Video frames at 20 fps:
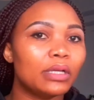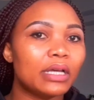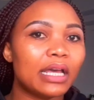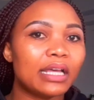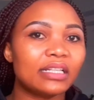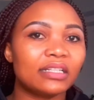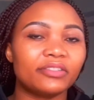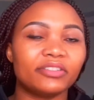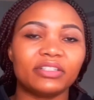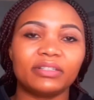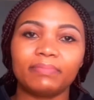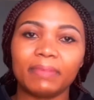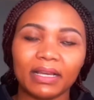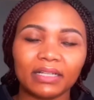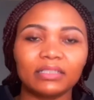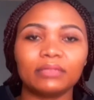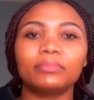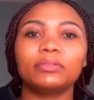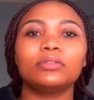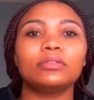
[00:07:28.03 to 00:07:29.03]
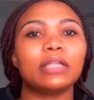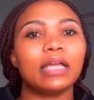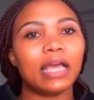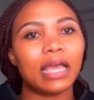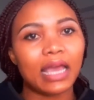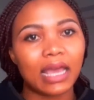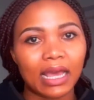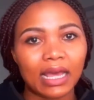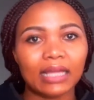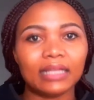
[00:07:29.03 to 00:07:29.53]
respectable,
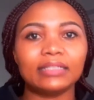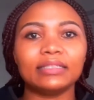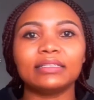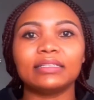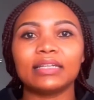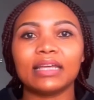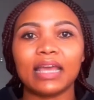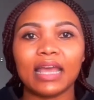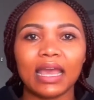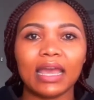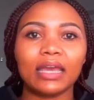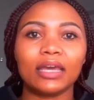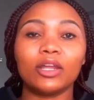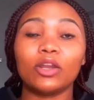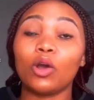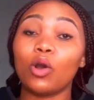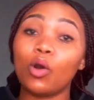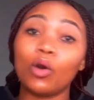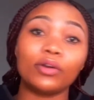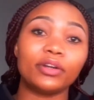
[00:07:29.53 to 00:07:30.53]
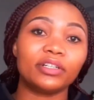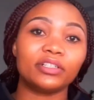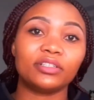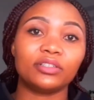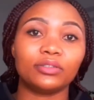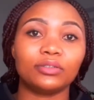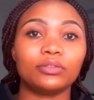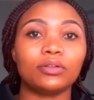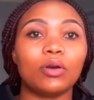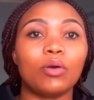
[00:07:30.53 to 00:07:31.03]
and an
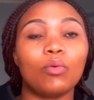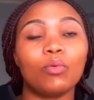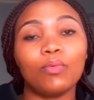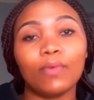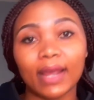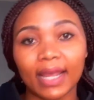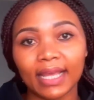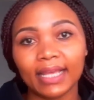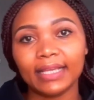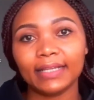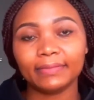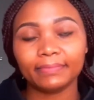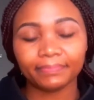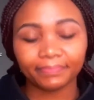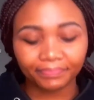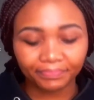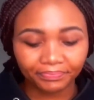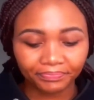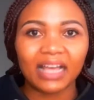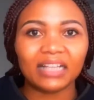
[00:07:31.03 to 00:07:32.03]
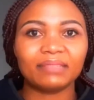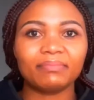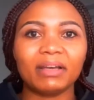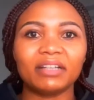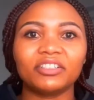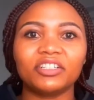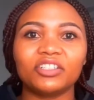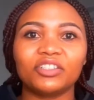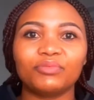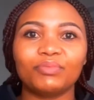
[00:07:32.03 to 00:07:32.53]
honest way. As
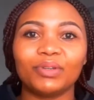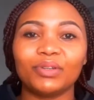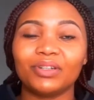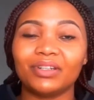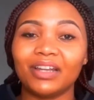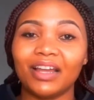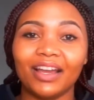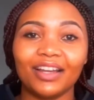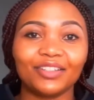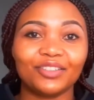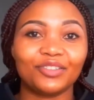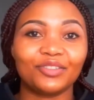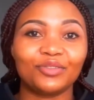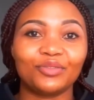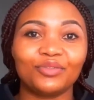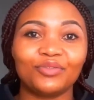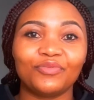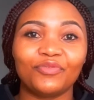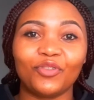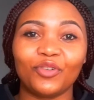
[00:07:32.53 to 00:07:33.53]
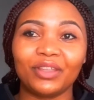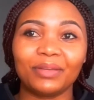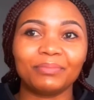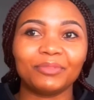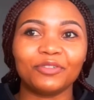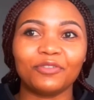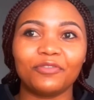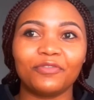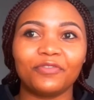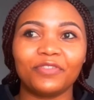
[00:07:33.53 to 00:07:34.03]
much as we'd like for them
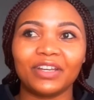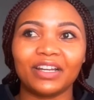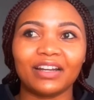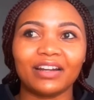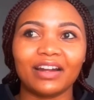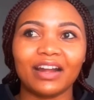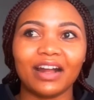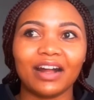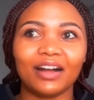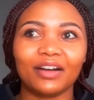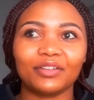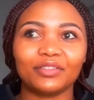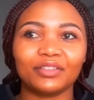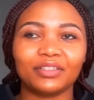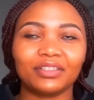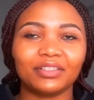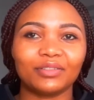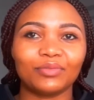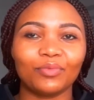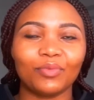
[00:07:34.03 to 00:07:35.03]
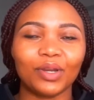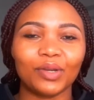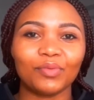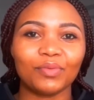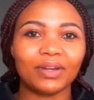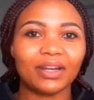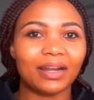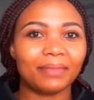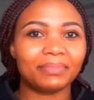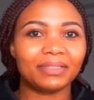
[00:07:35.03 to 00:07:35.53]
to figure out when
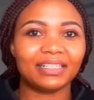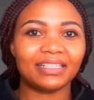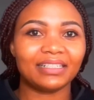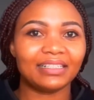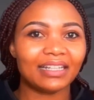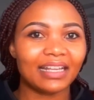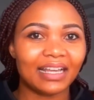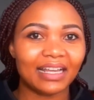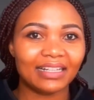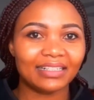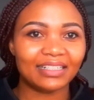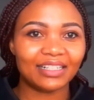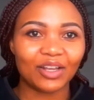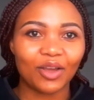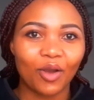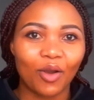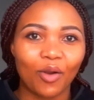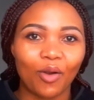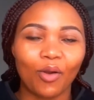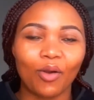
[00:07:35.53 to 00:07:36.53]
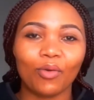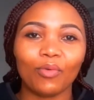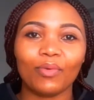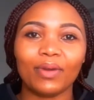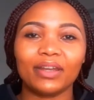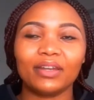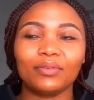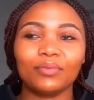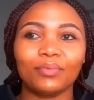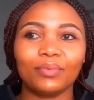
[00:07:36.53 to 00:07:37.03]
we're upset or
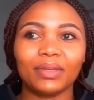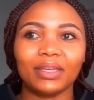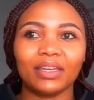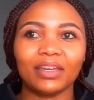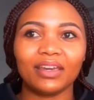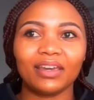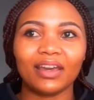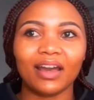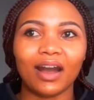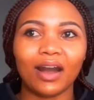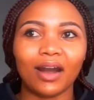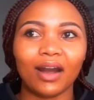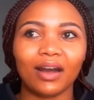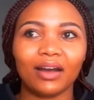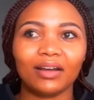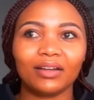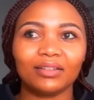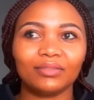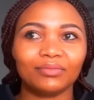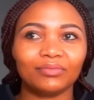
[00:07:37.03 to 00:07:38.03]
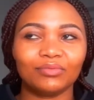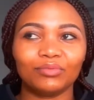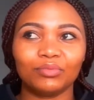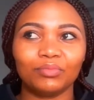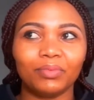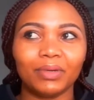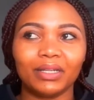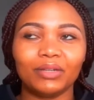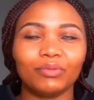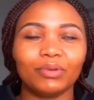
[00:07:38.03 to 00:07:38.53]
when we
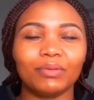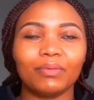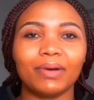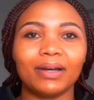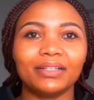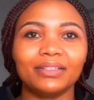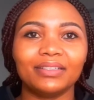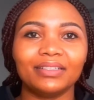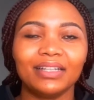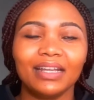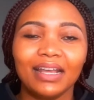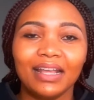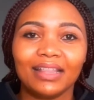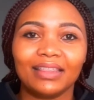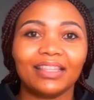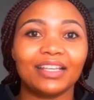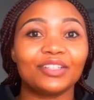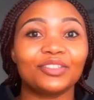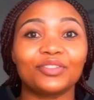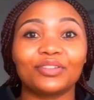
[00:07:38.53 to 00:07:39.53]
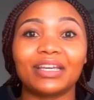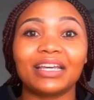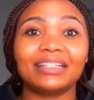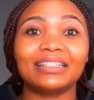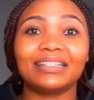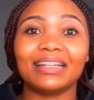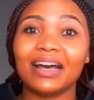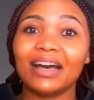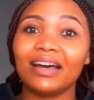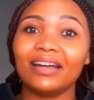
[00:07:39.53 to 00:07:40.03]
want things to get
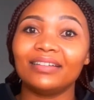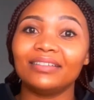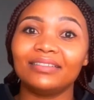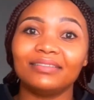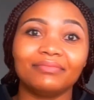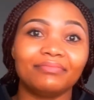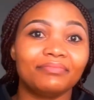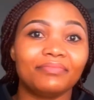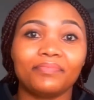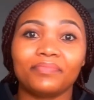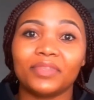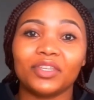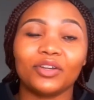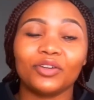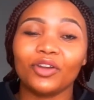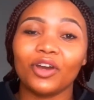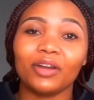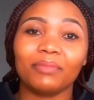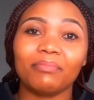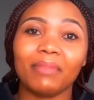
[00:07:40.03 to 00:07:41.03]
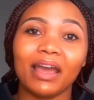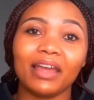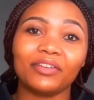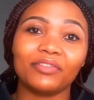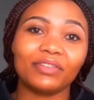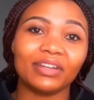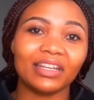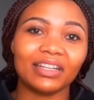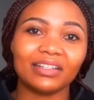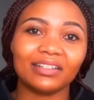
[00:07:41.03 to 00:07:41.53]
done, they're not mind
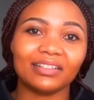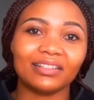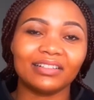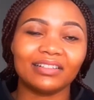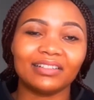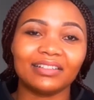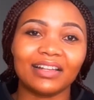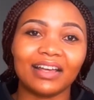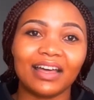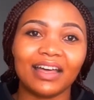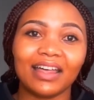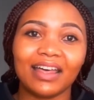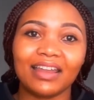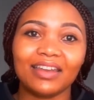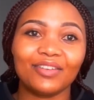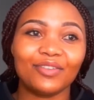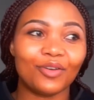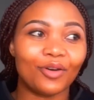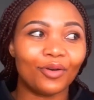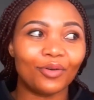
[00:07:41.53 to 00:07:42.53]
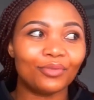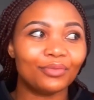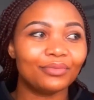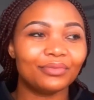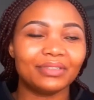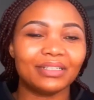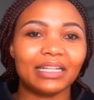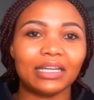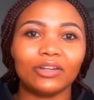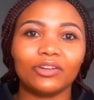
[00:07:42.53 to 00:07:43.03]
readers. No,
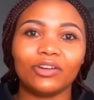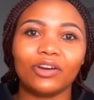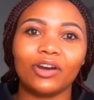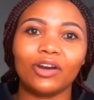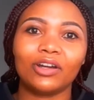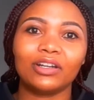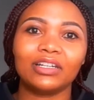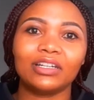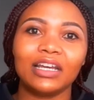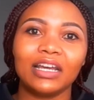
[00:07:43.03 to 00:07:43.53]
they're not.